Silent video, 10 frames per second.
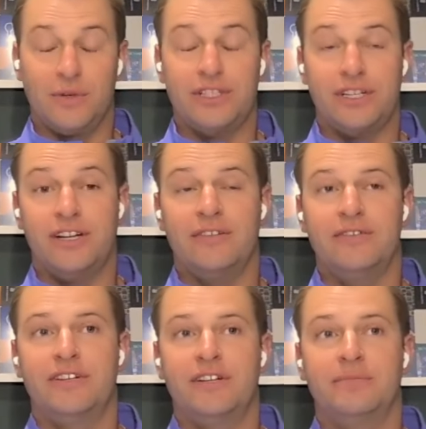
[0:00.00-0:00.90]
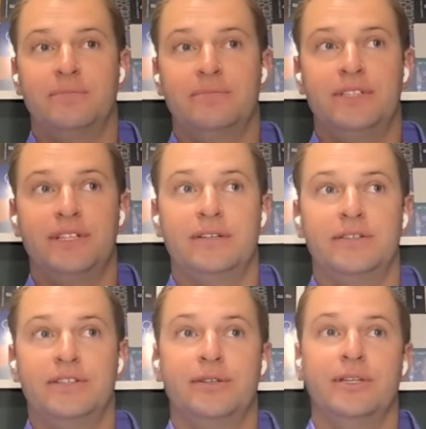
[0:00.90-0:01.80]
fortunate enough to
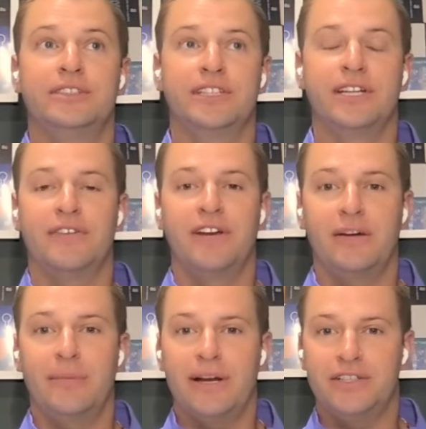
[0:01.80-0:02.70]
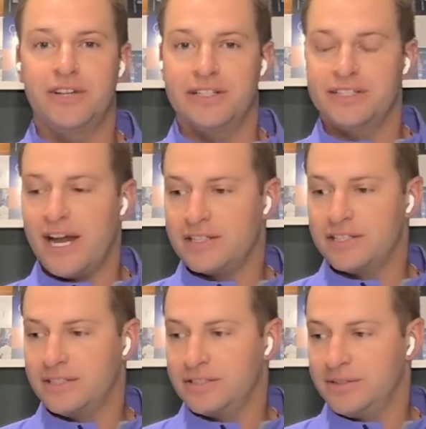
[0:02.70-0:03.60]
do a significant amount of
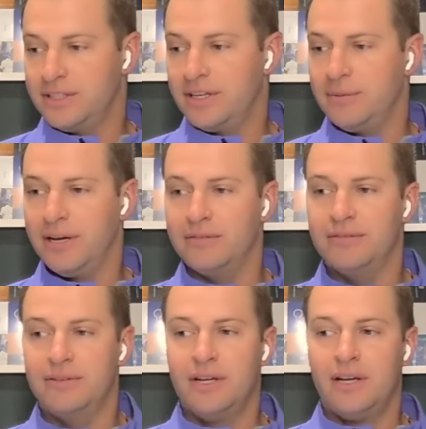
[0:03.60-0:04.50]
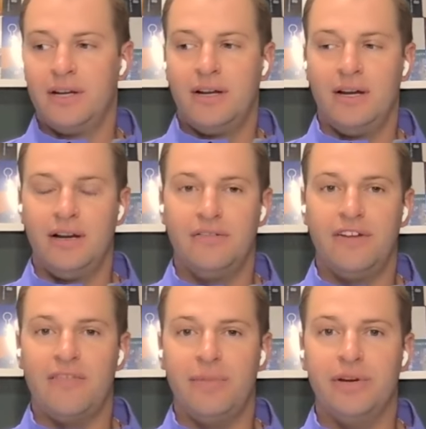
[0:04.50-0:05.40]
transactions. We did about
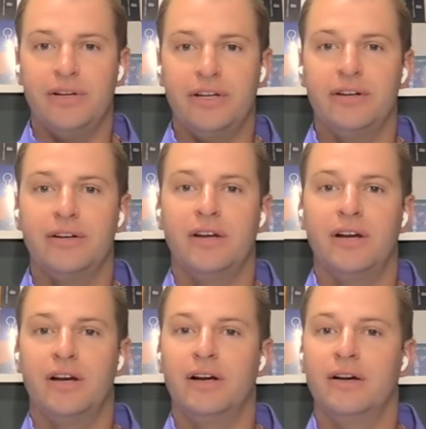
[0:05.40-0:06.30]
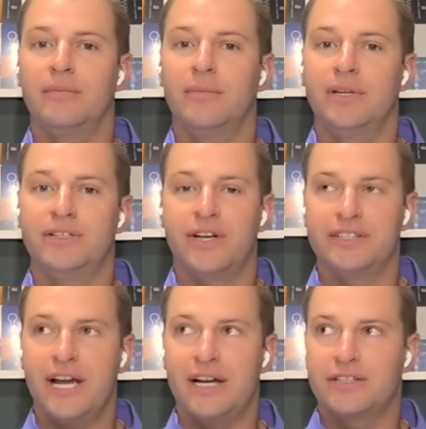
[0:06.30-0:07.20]
$5 billion in
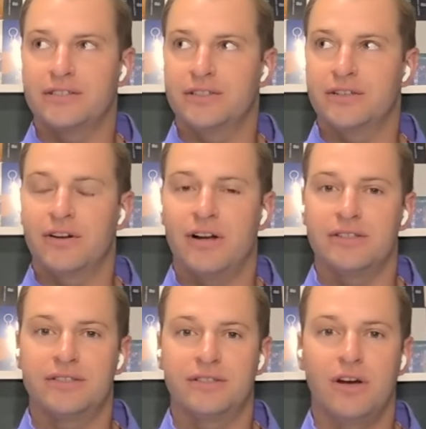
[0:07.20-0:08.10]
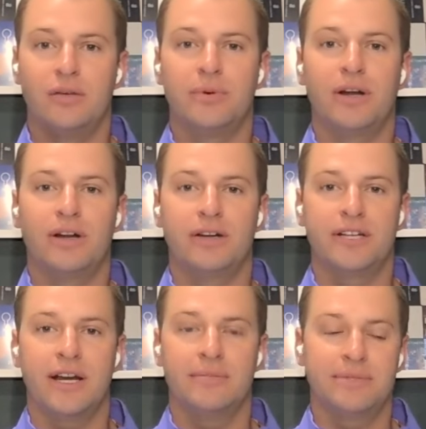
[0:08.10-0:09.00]
transactions across all
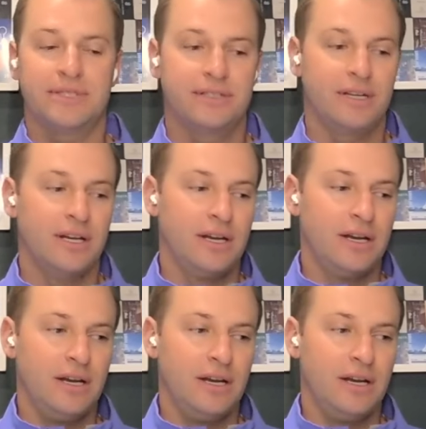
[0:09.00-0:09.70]
product types